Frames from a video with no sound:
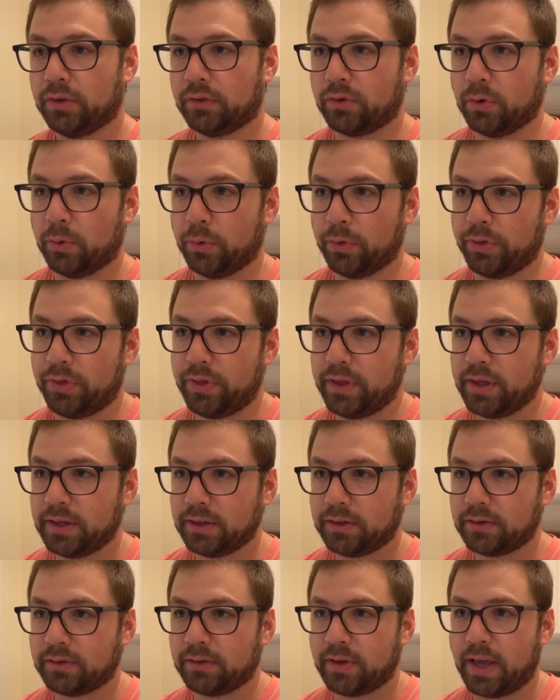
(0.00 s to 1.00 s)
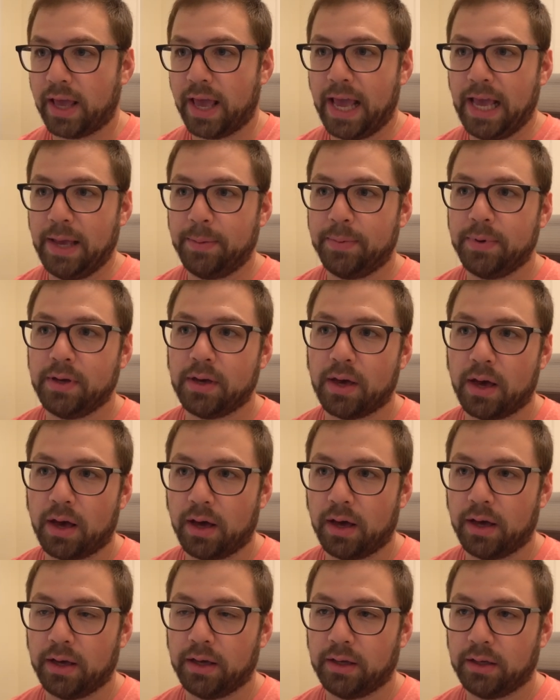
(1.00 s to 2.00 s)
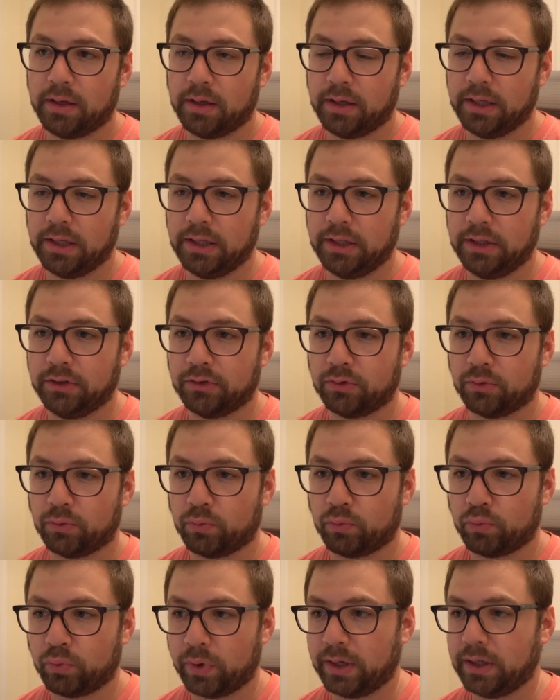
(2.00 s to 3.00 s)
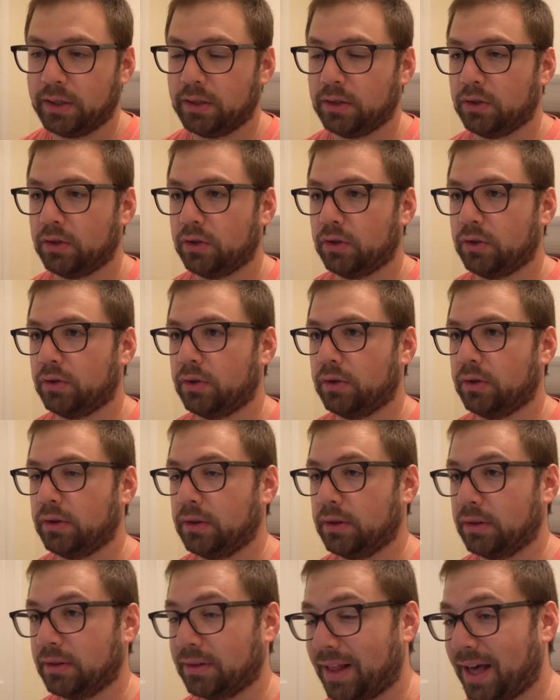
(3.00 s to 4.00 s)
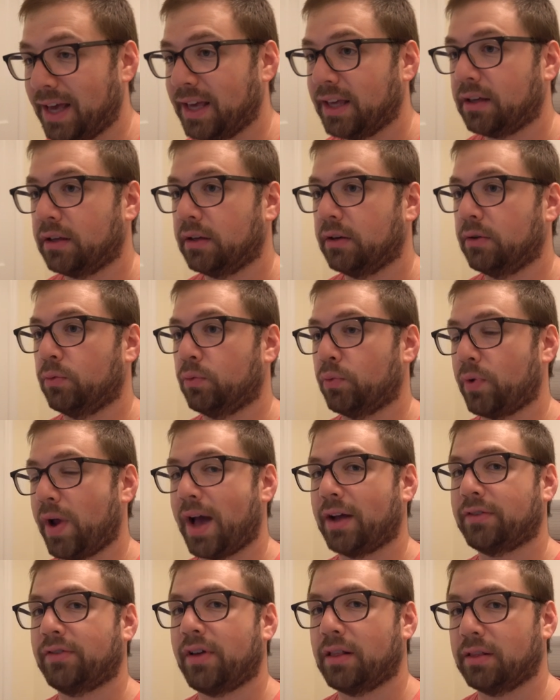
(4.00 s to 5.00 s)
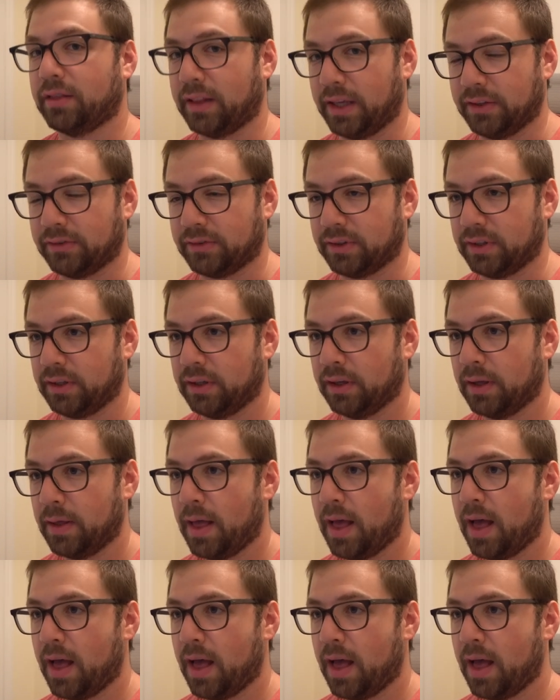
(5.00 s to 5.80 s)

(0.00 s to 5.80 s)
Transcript: So this API is written like React.lazy.